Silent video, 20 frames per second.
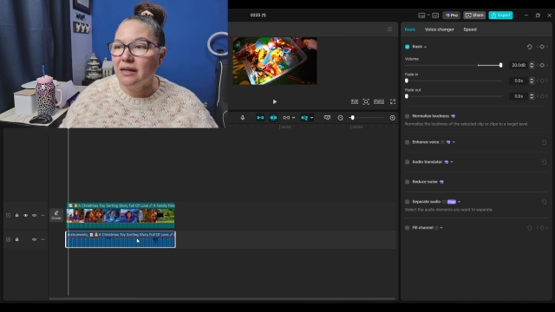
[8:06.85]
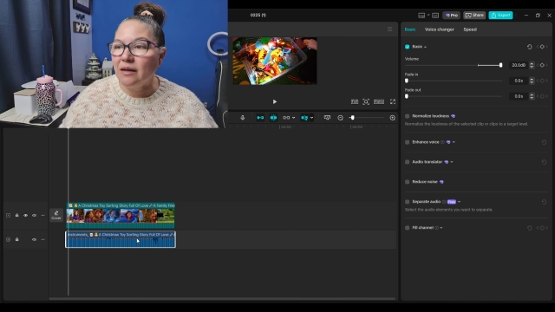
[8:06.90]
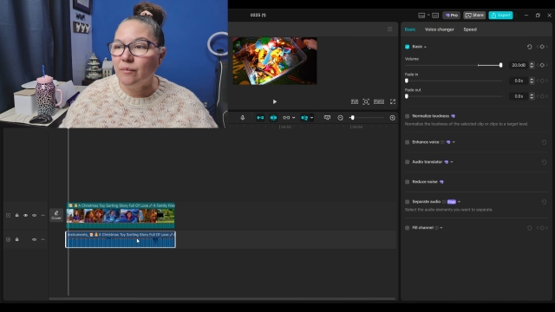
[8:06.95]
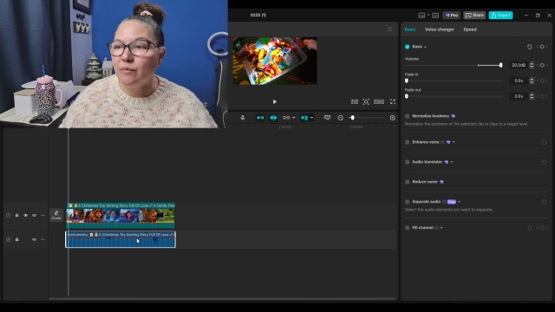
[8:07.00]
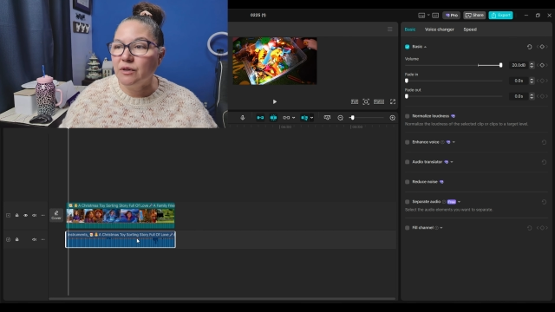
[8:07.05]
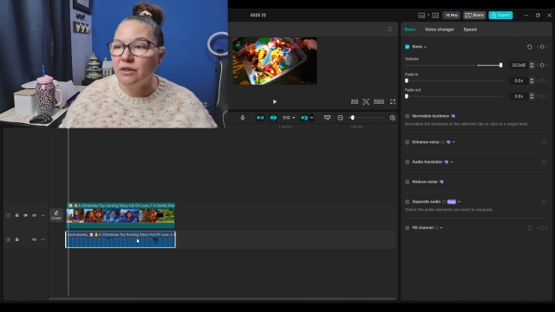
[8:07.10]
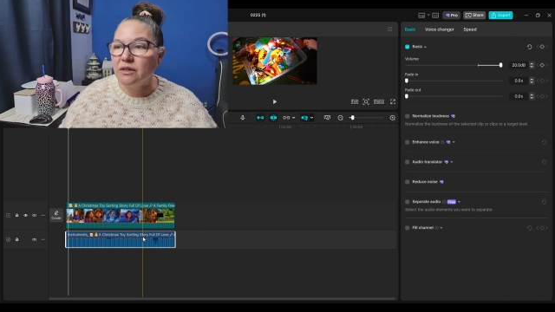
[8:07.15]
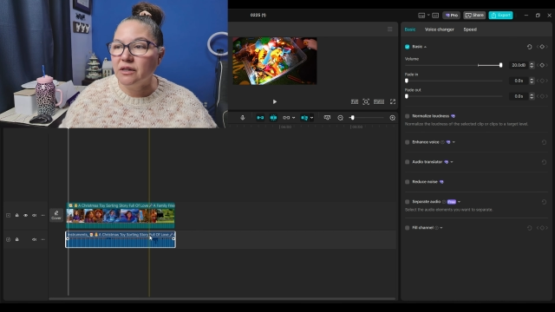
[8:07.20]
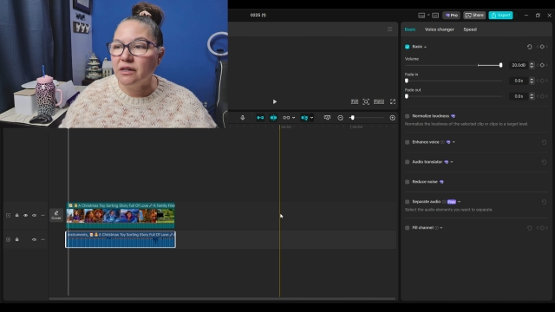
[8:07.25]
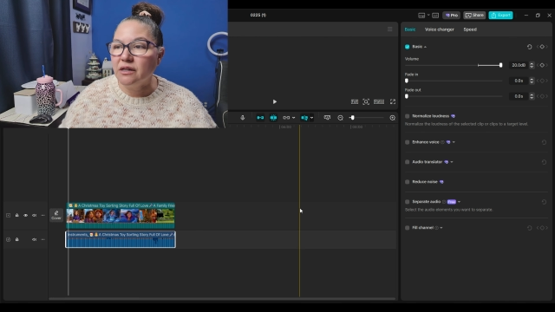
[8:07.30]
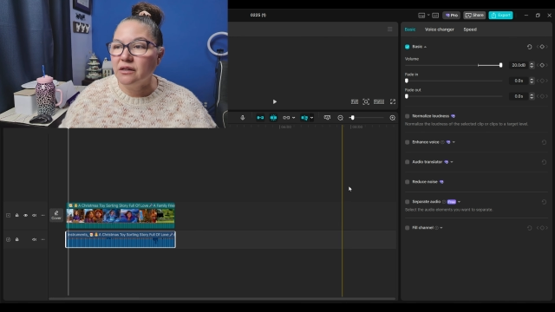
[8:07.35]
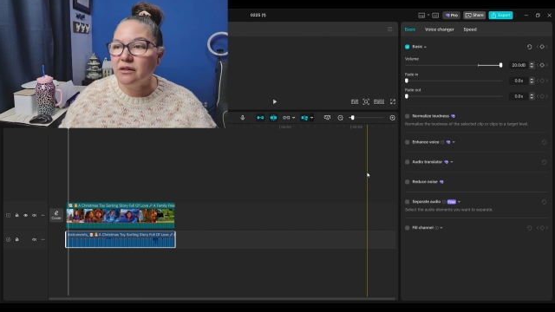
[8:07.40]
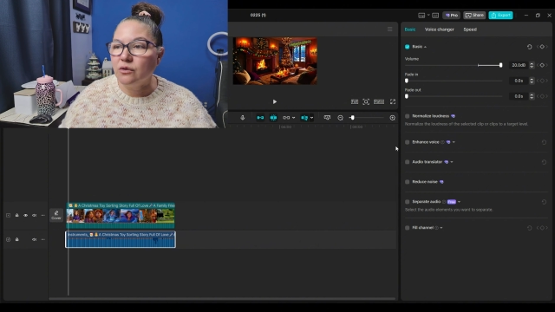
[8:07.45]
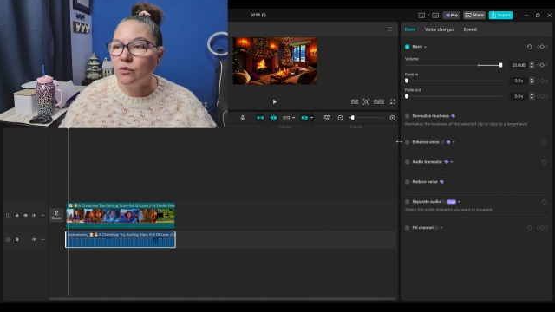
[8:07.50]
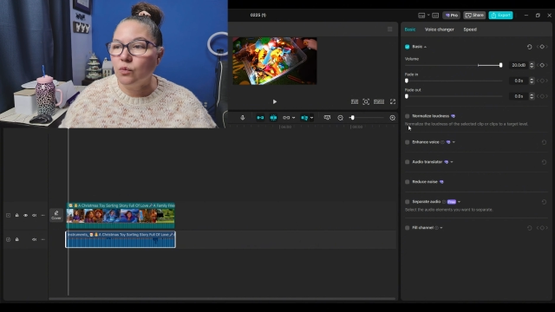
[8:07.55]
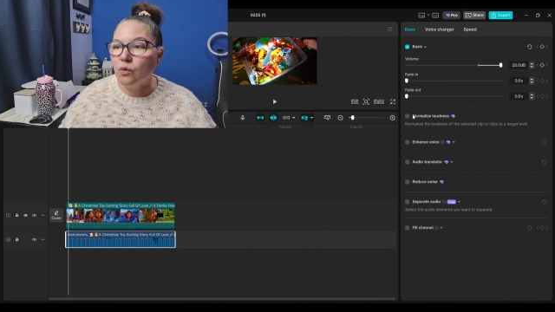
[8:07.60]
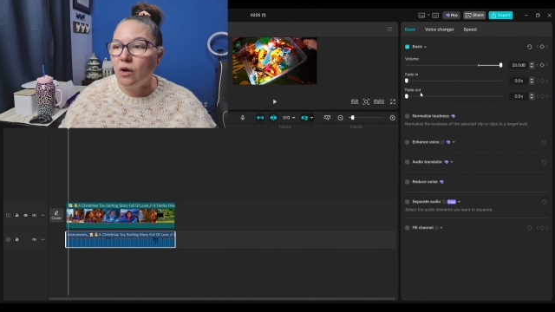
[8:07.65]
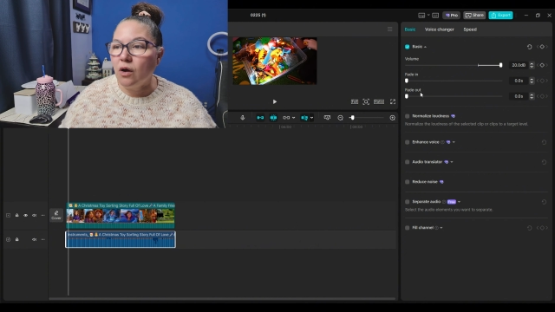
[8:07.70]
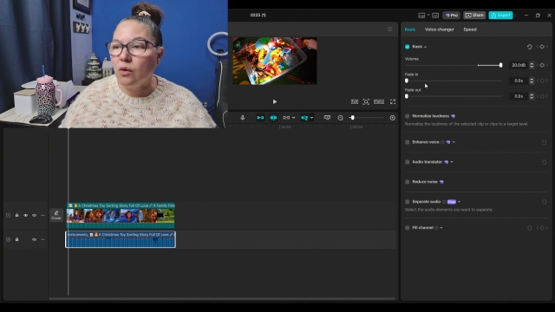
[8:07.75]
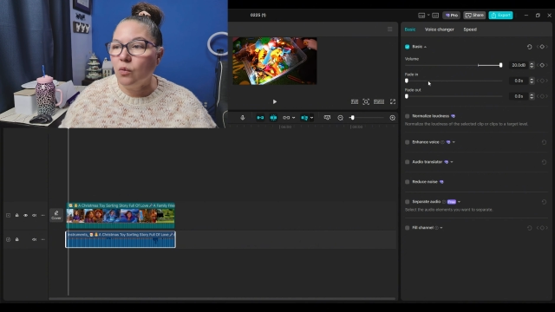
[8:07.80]
up deleting the
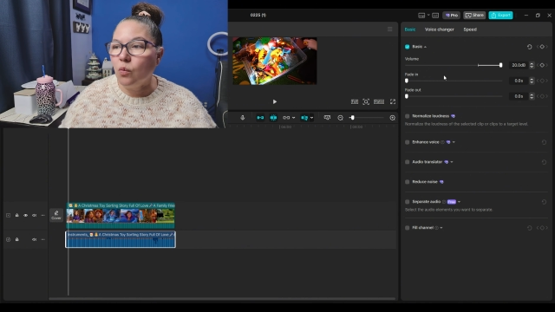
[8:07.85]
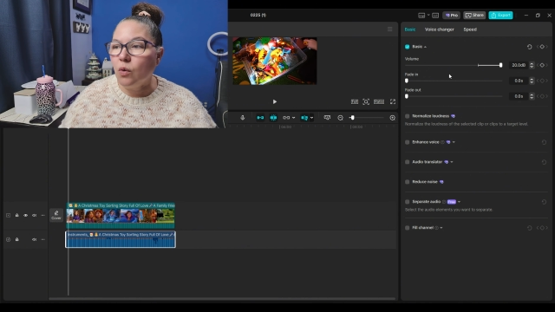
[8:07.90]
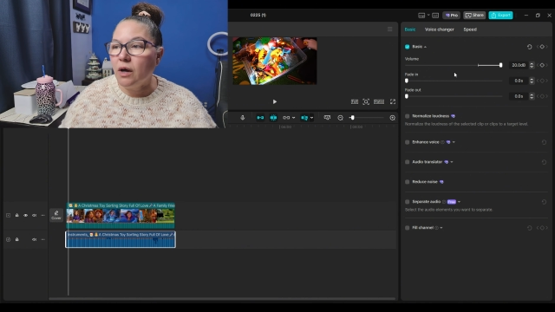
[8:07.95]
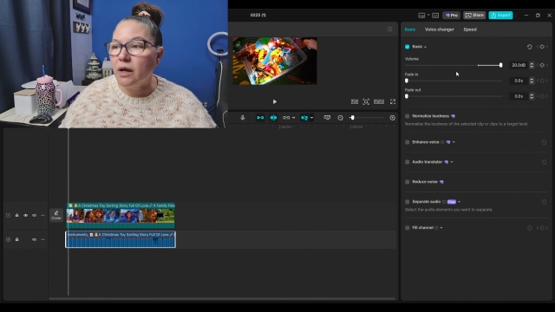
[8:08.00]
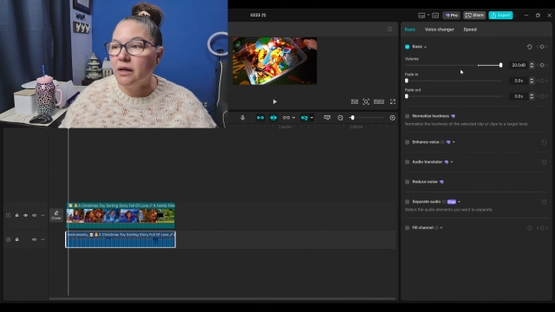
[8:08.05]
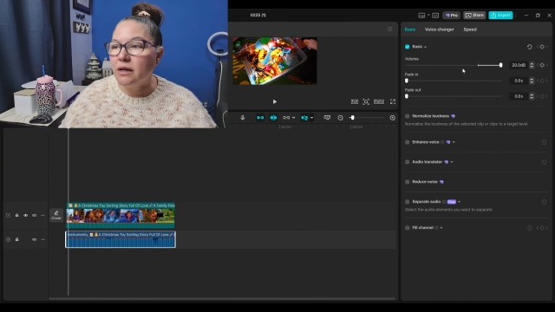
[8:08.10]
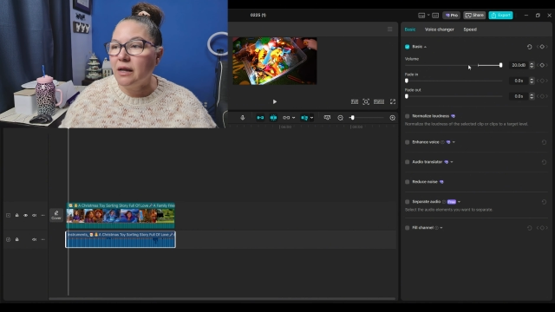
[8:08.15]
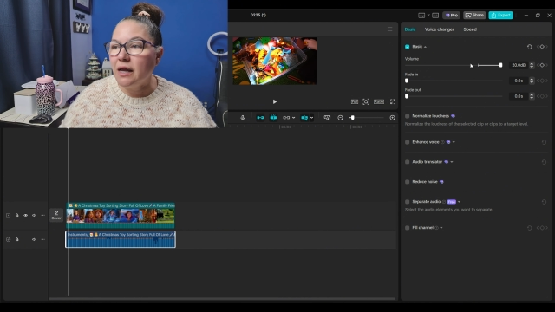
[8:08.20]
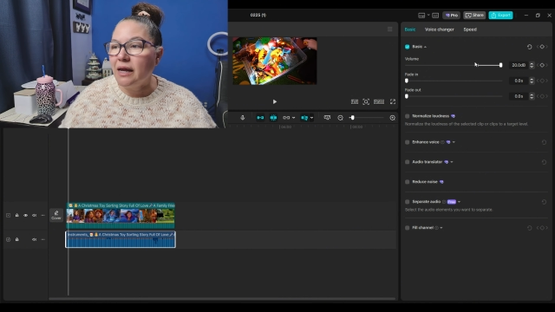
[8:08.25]
wrong one.